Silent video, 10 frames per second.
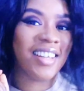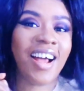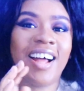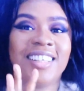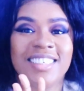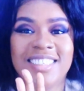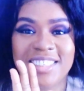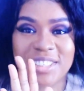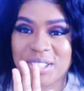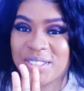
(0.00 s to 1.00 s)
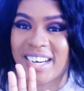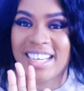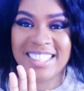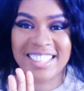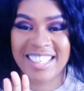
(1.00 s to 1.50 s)
Nah, this is
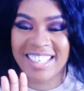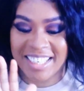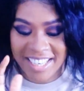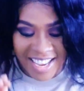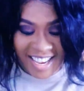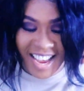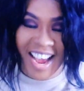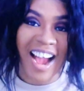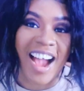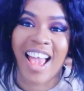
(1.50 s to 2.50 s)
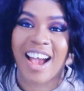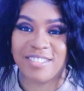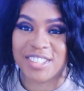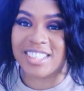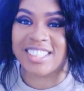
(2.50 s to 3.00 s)
crazy. I
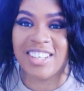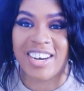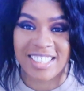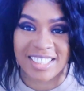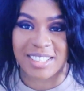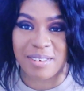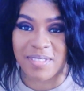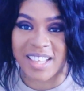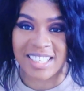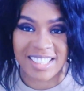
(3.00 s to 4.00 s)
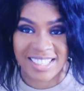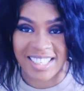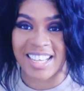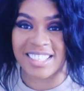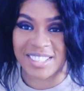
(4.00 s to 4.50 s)
have just learned something. This
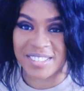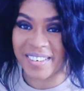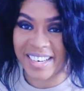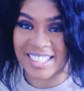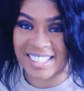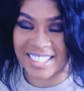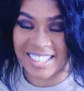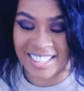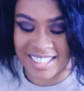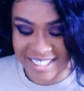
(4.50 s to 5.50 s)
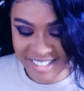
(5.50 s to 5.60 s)
is crazy.